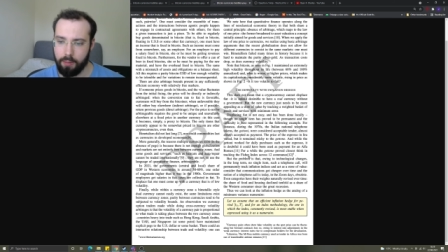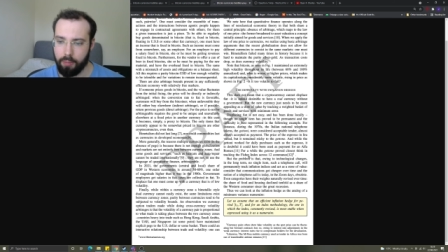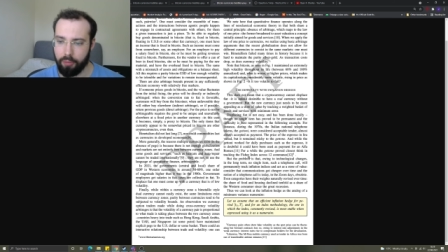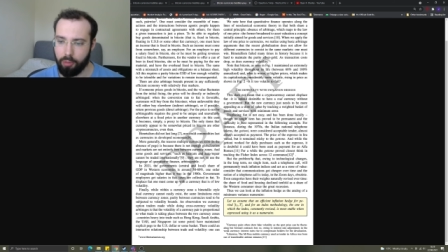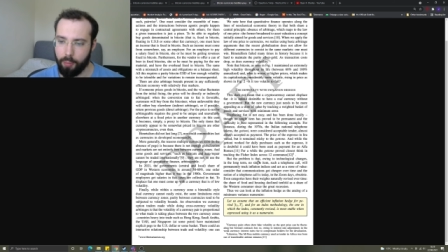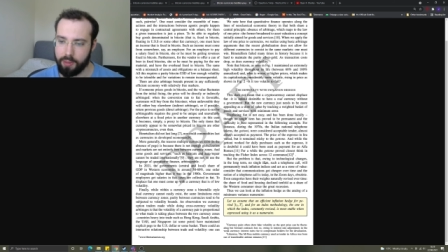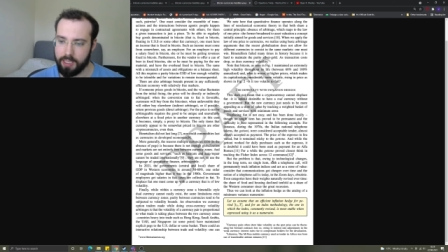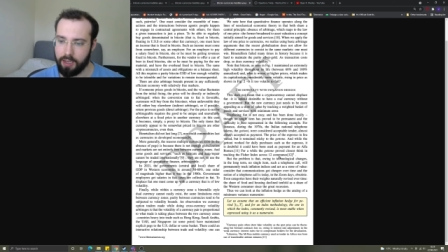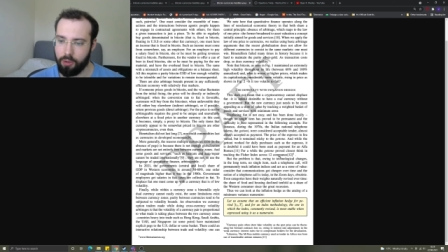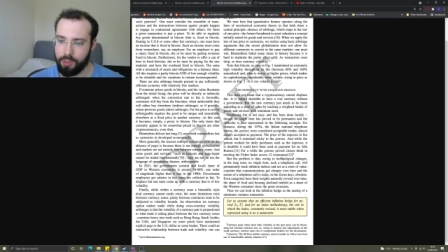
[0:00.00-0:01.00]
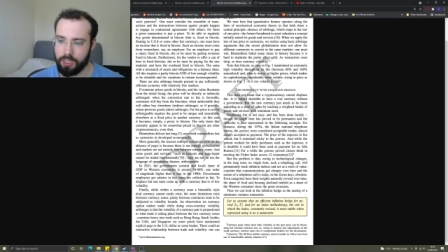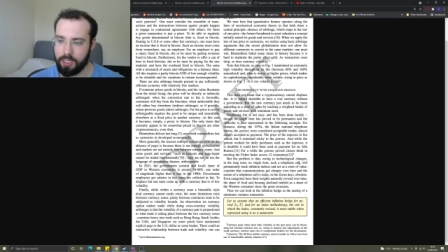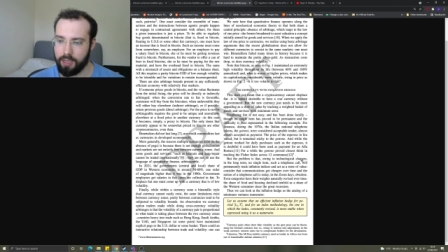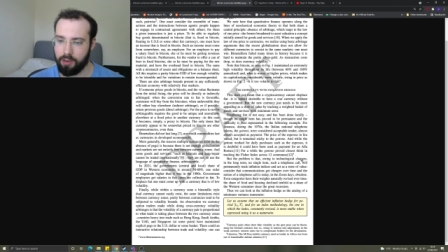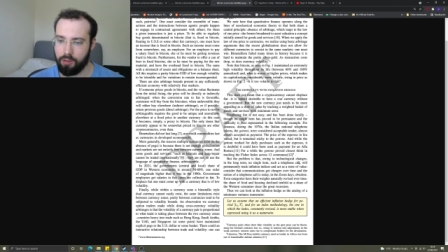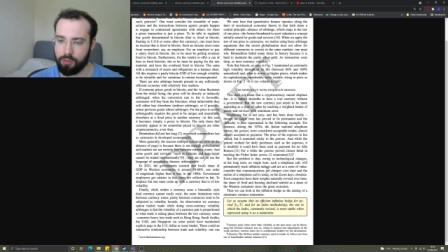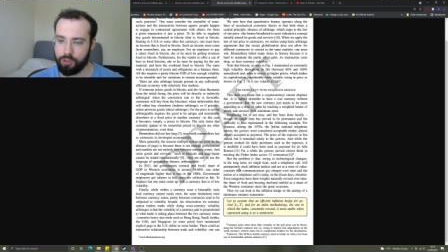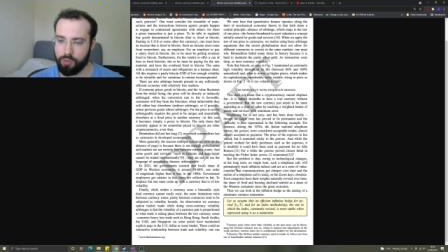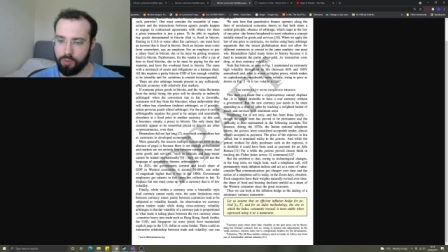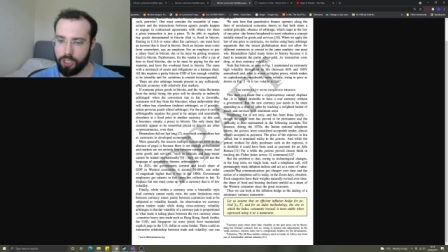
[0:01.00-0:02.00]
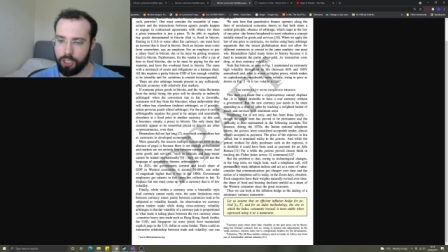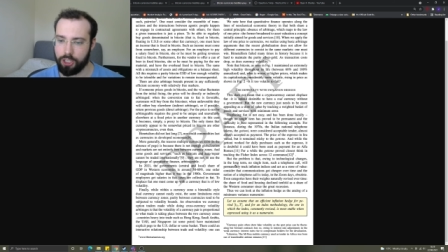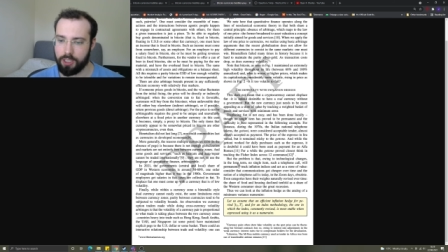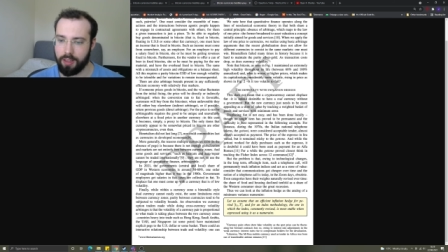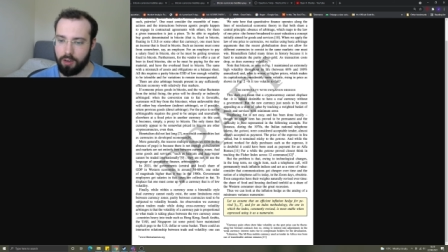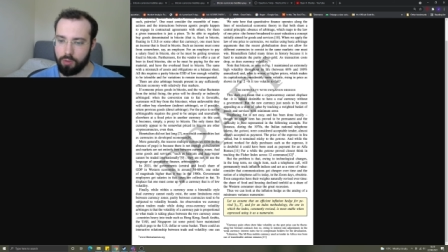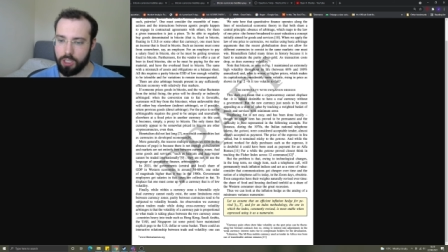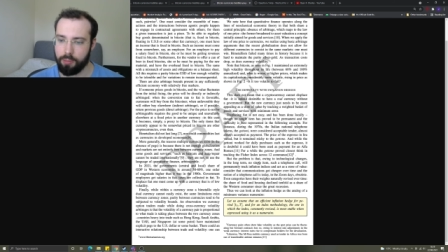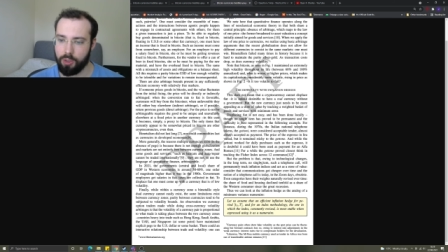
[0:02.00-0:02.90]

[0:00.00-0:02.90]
But the problem is that owing to technological changes in the long term,